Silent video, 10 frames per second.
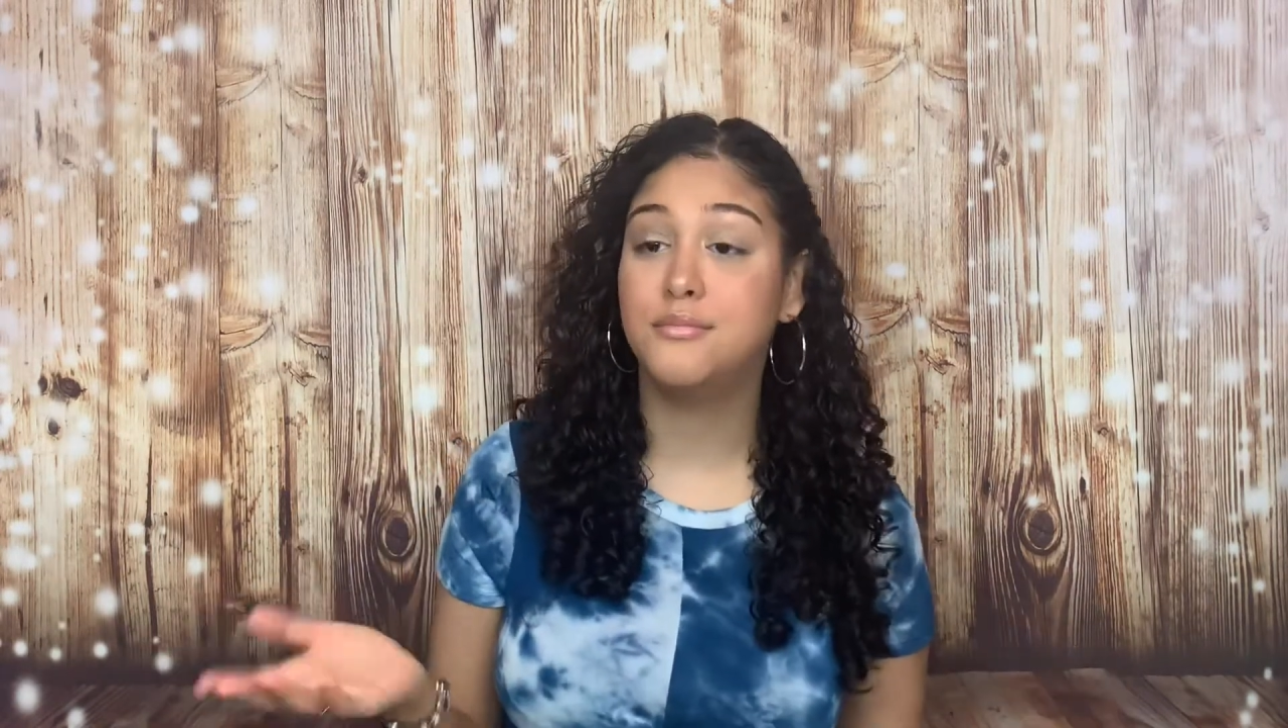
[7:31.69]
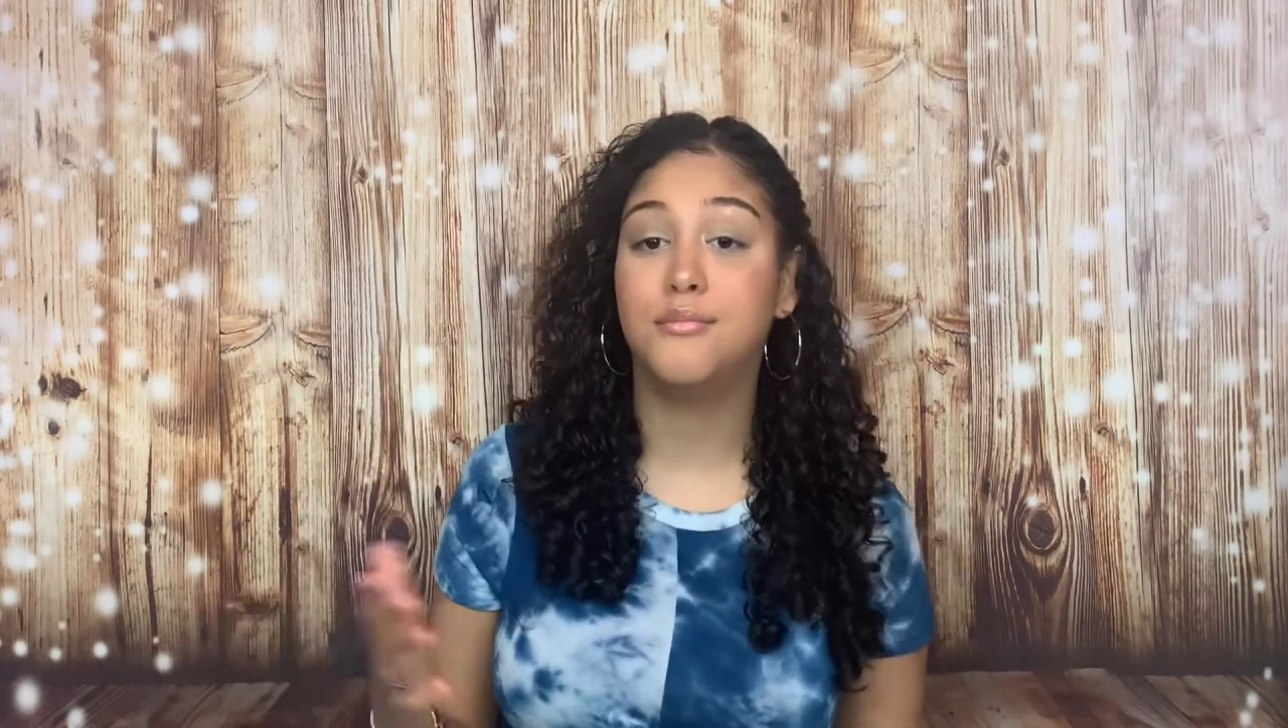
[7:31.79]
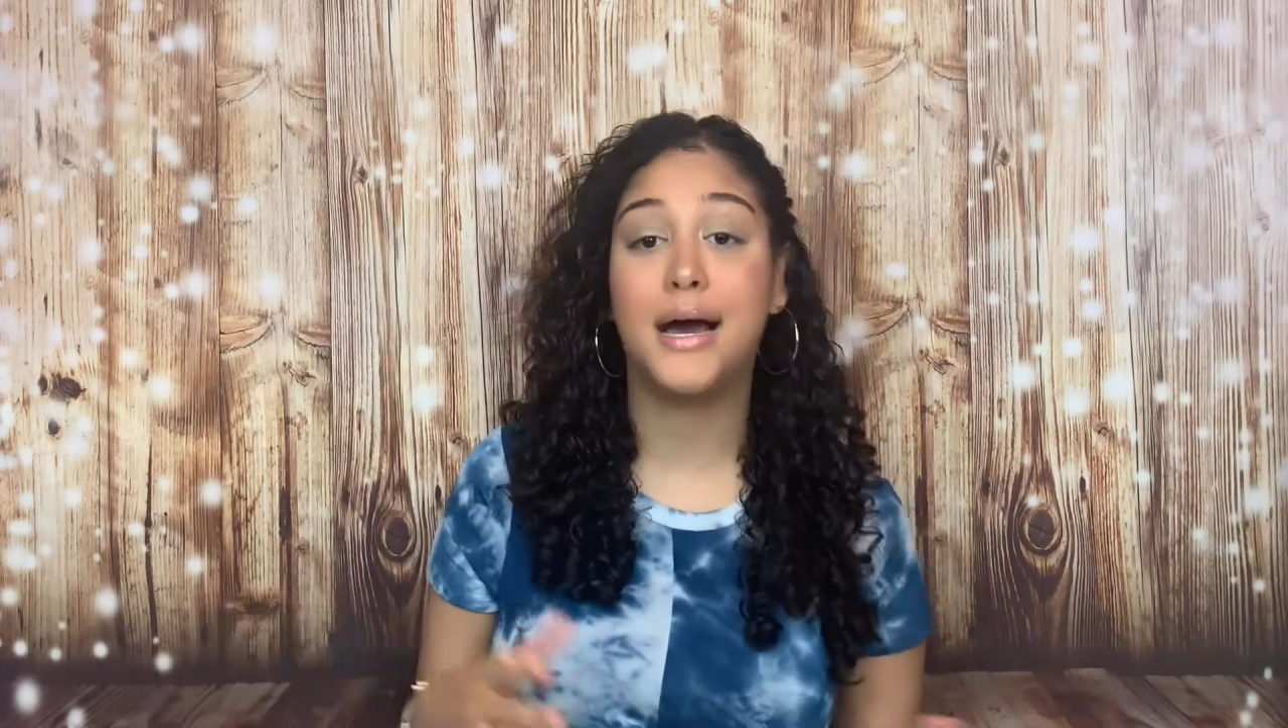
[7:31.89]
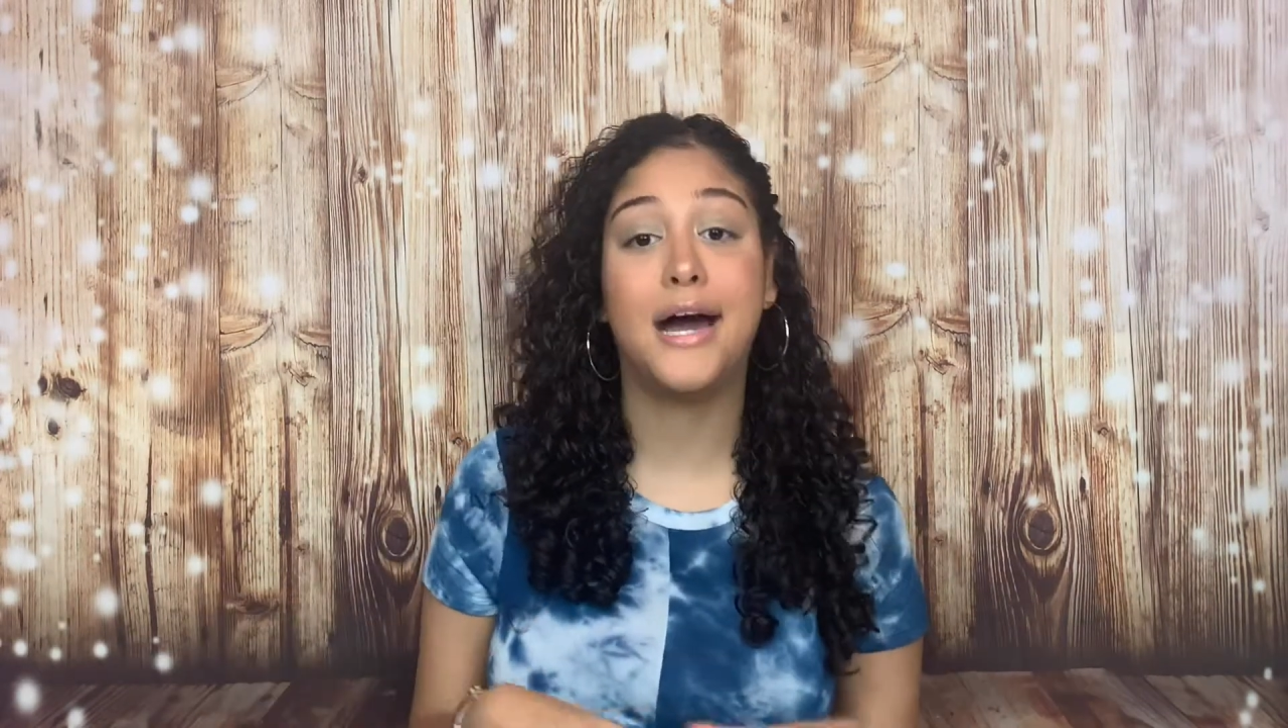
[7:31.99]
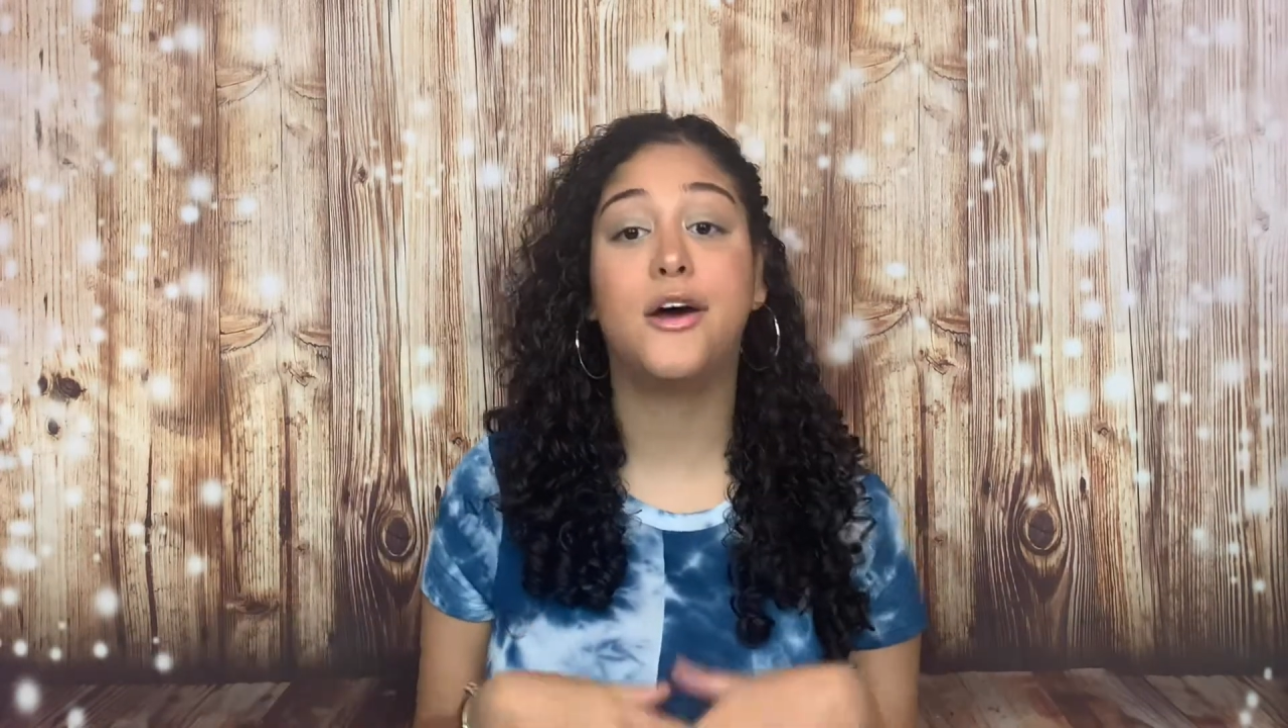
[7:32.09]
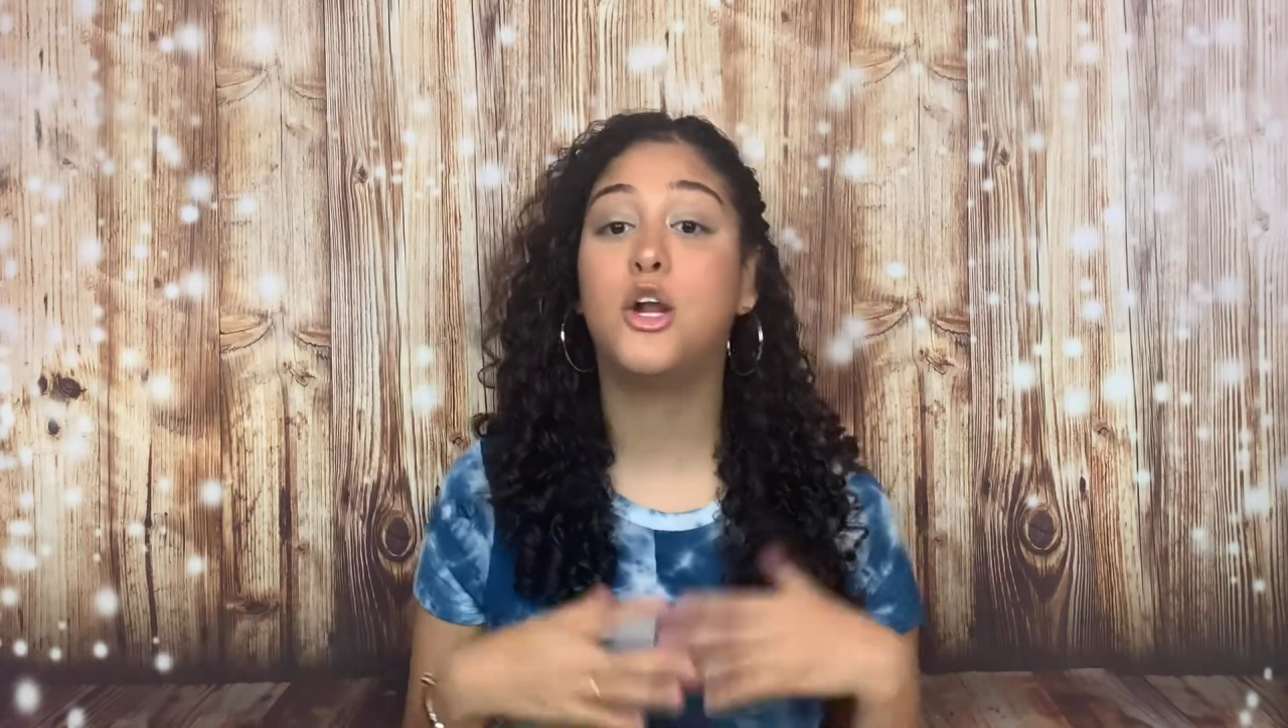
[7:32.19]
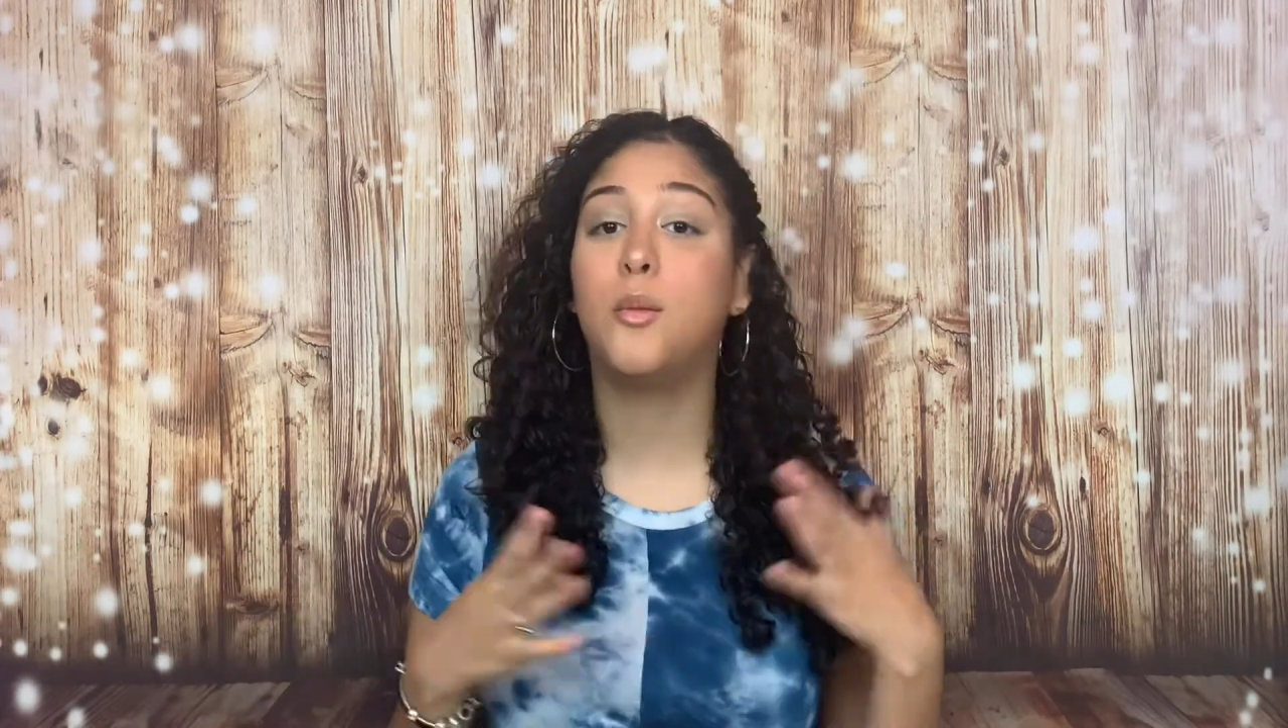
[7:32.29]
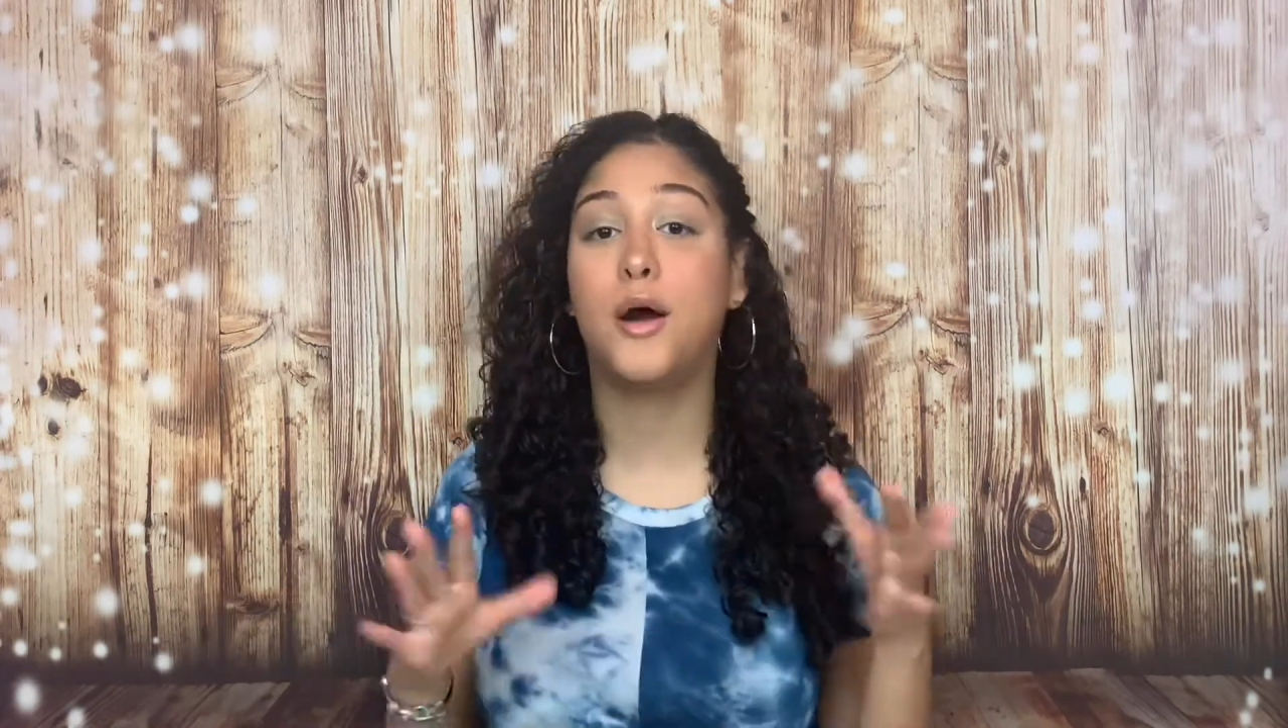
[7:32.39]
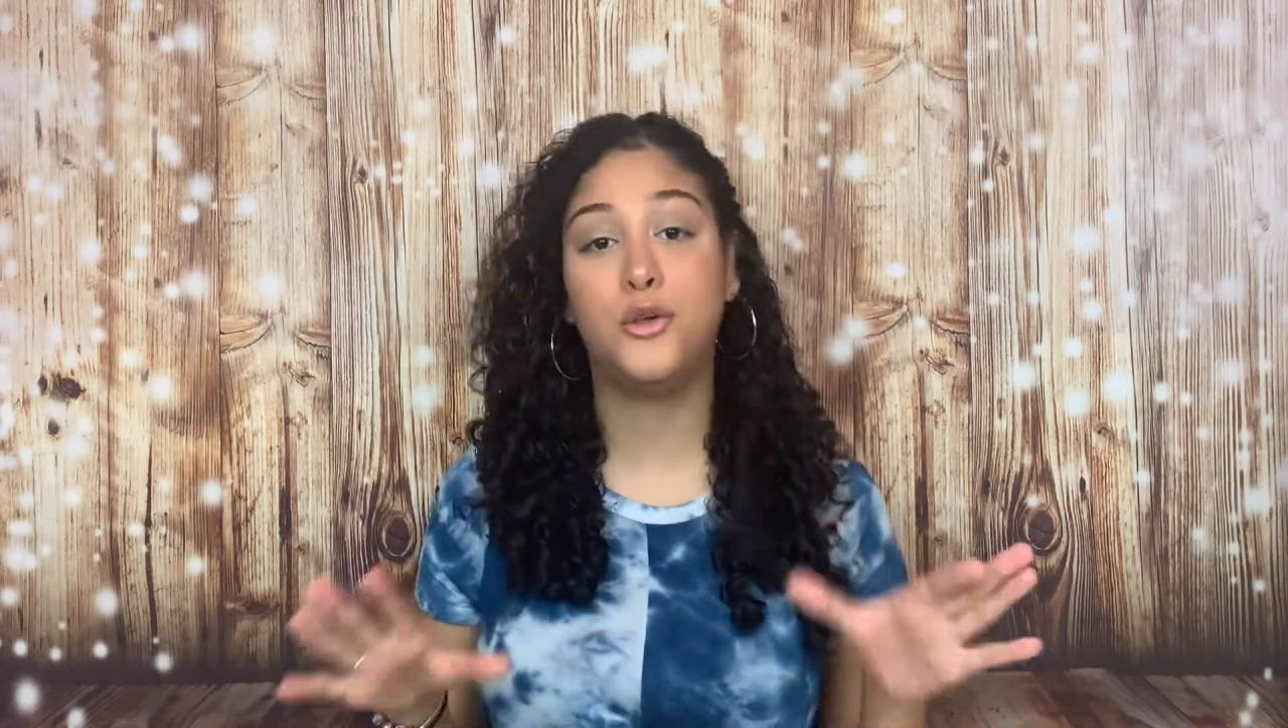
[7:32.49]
but I don't know about